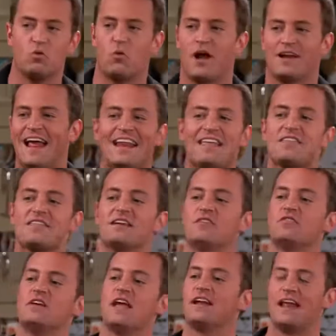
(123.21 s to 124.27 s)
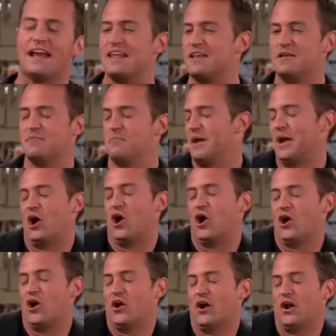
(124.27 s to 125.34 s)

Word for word: I wouldn't want anything to get any bigger.